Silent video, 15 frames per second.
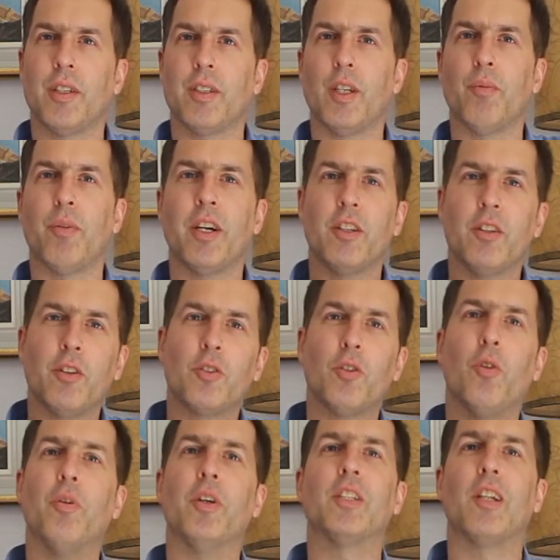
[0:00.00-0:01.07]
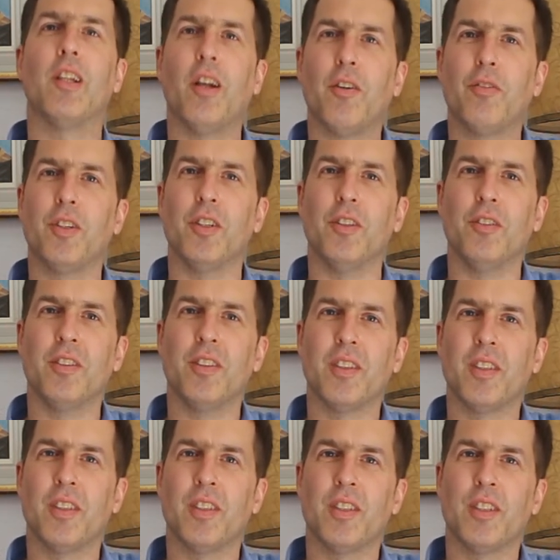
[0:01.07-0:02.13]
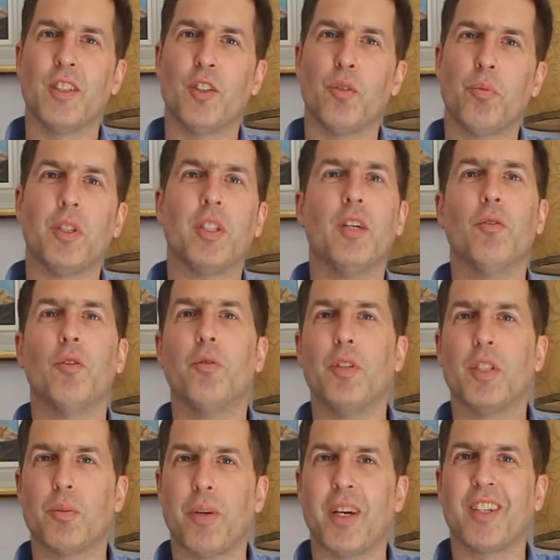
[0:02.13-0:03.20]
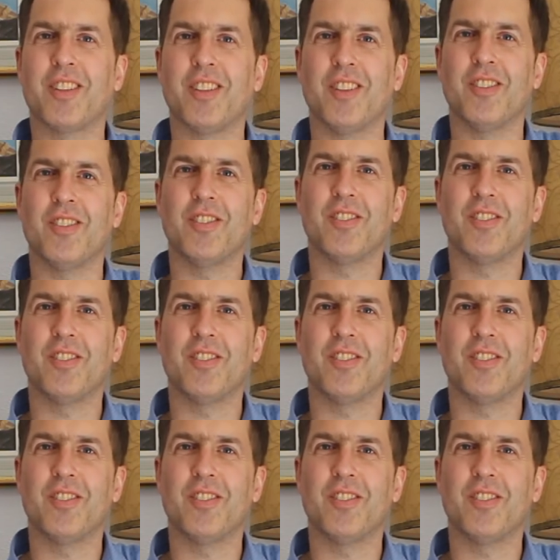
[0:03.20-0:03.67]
They might not always love you, but they will respect you.